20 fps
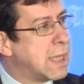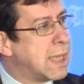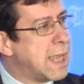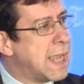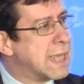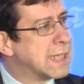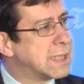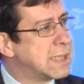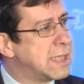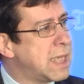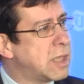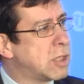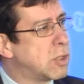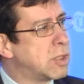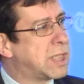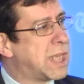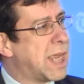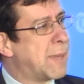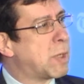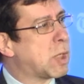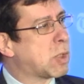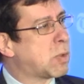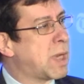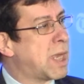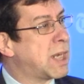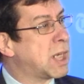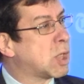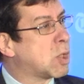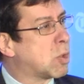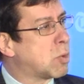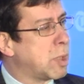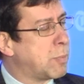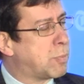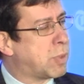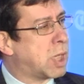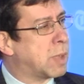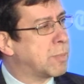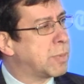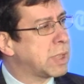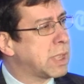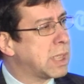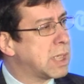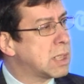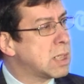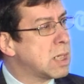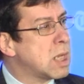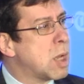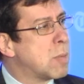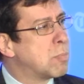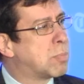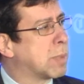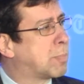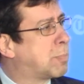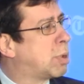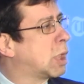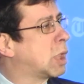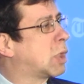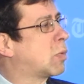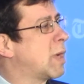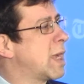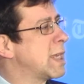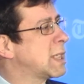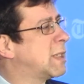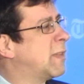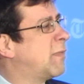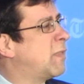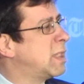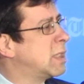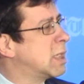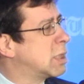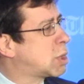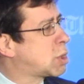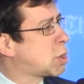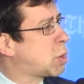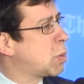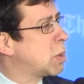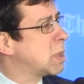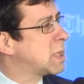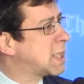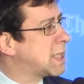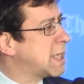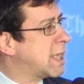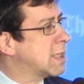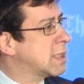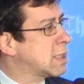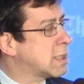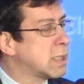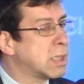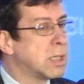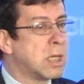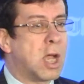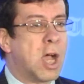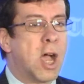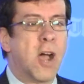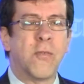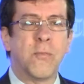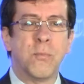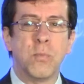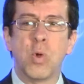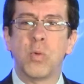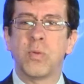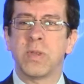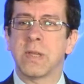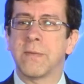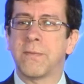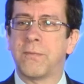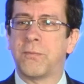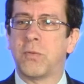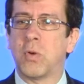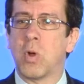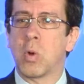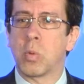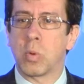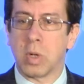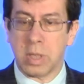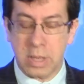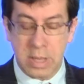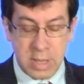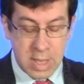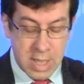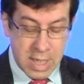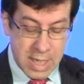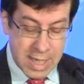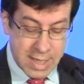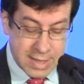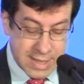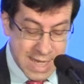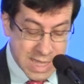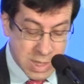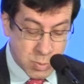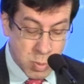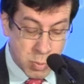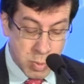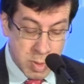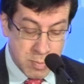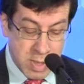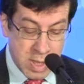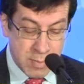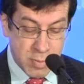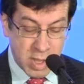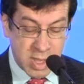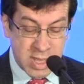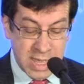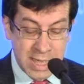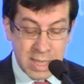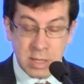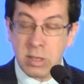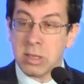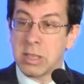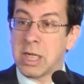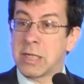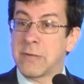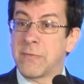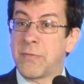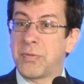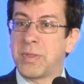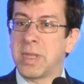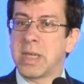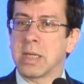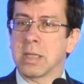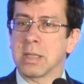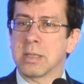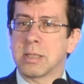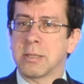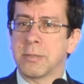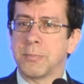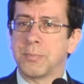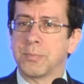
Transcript: It's neither Democratic or Republican, but progressive in the truest sense of moving forward. And that's what we mean by the Internet of Things.